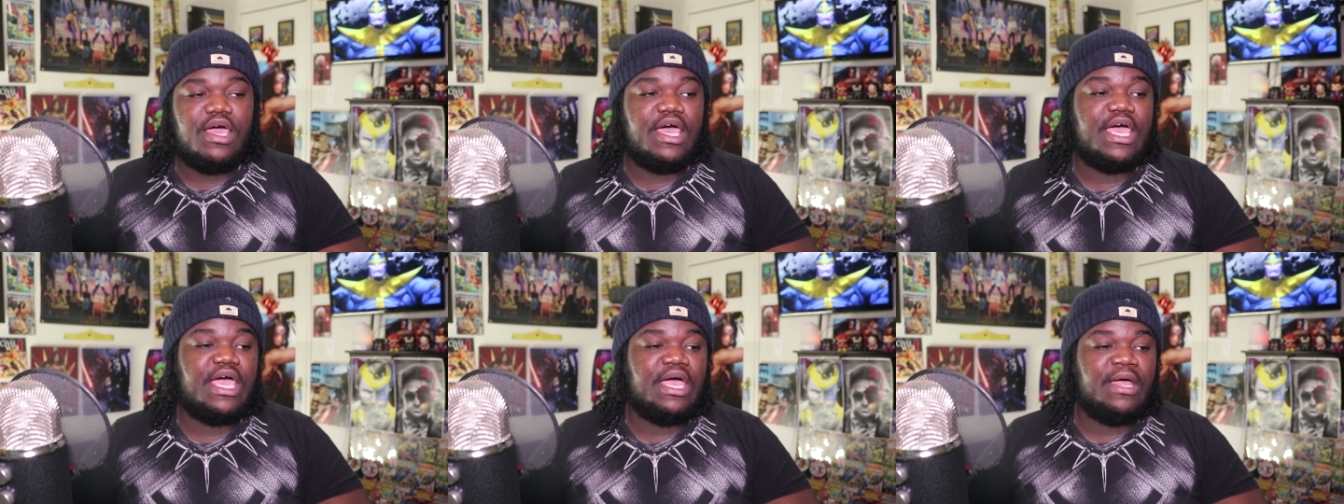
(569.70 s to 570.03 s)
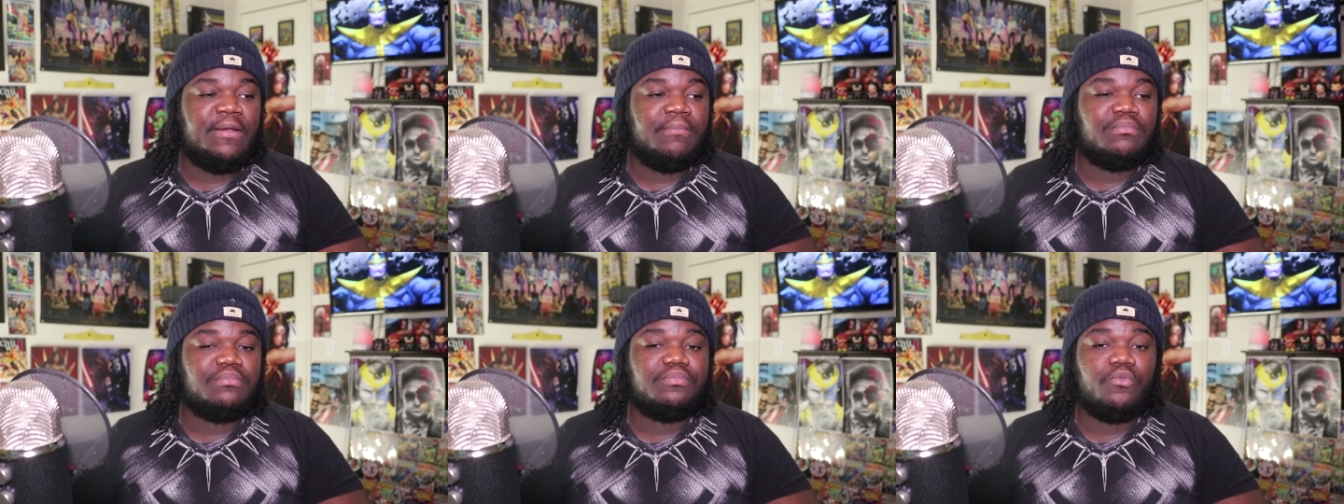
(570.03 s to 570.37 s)

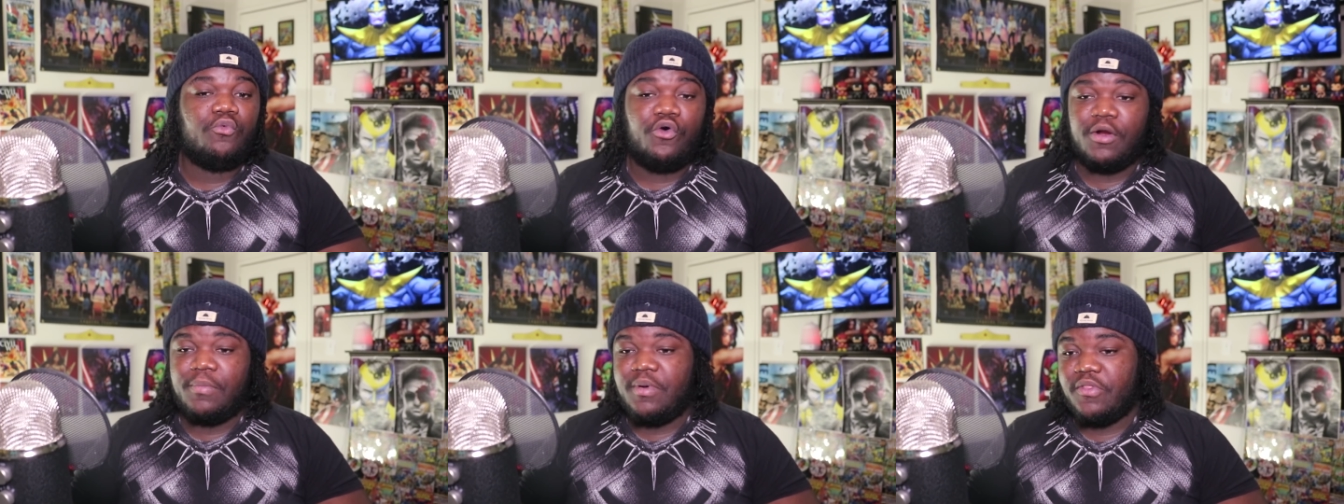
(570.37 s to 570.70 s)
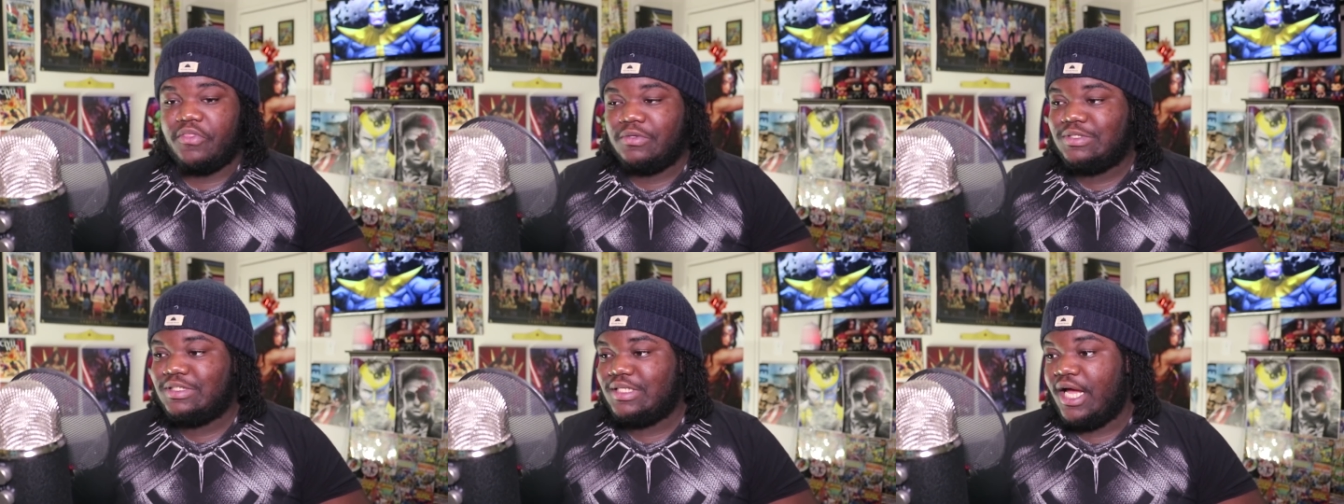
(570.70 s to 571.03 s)
And Warner
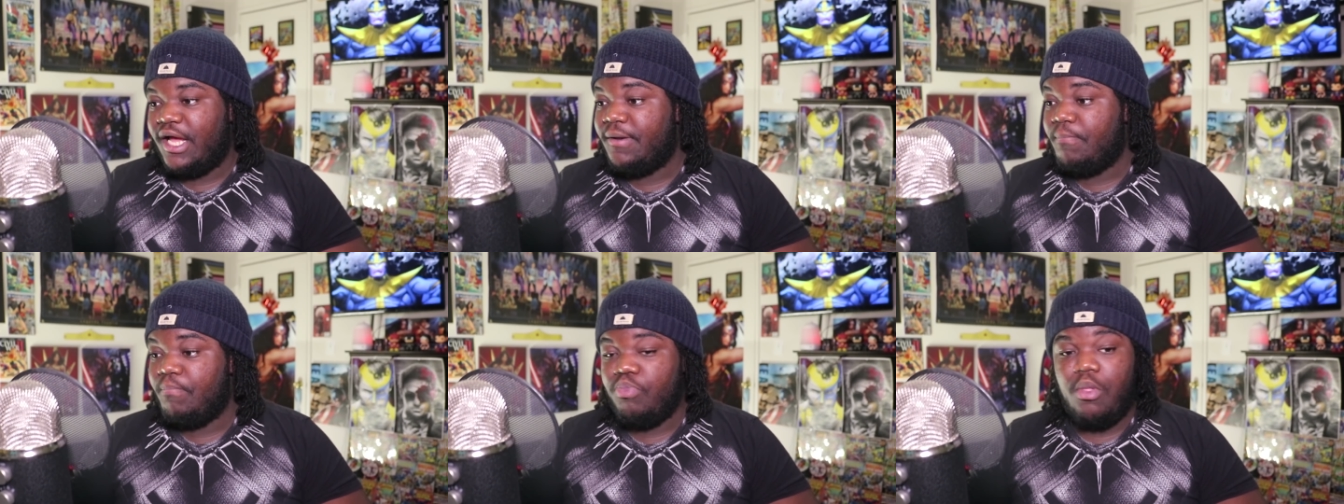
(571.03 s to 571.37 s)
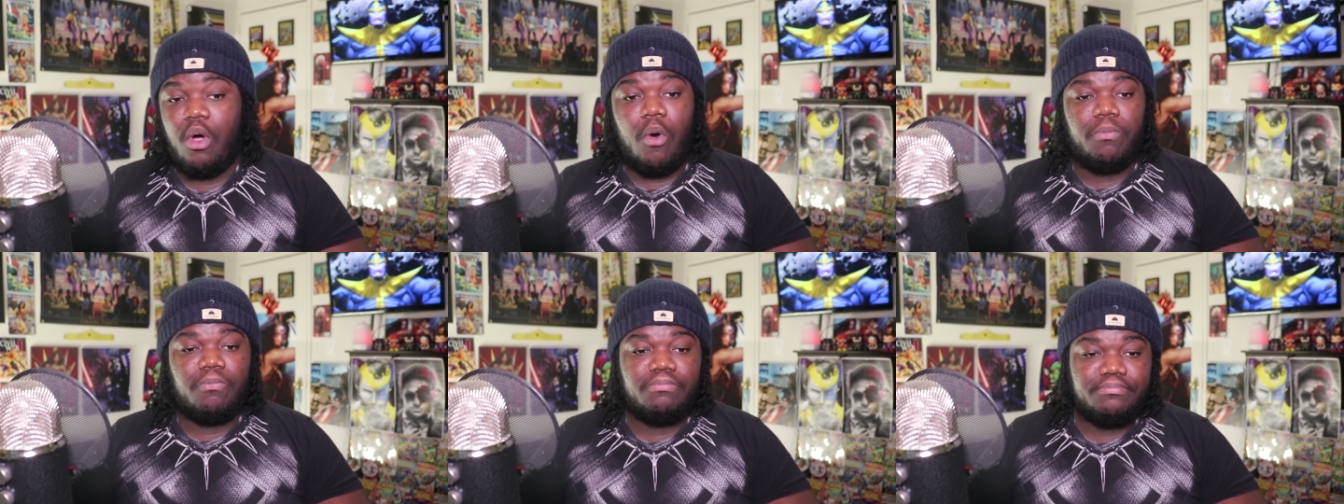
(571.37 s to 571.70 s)
Brothers is like,
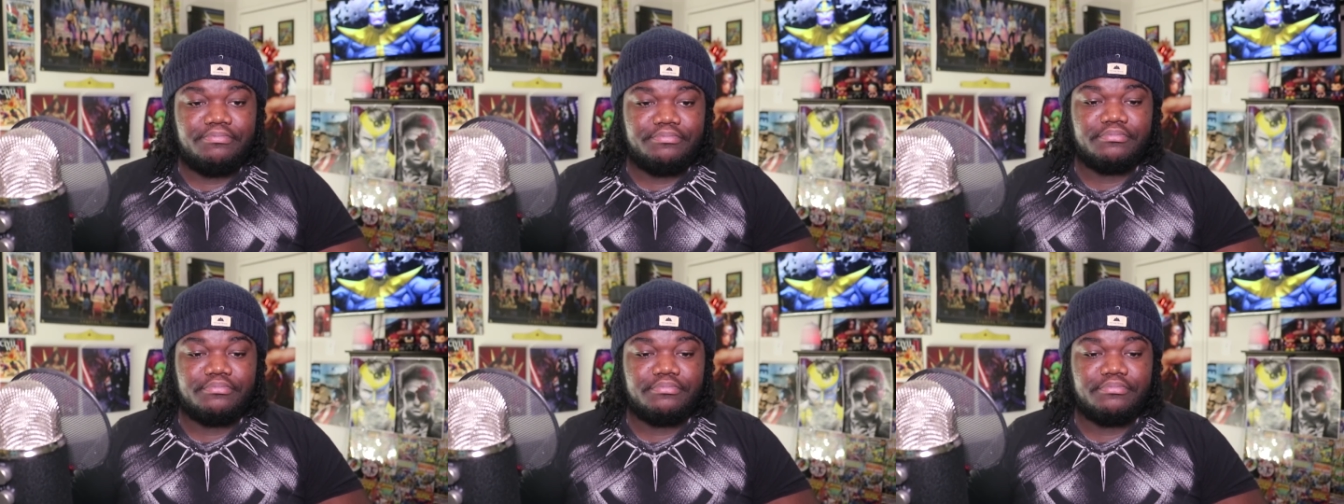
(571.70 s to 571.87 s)
nope,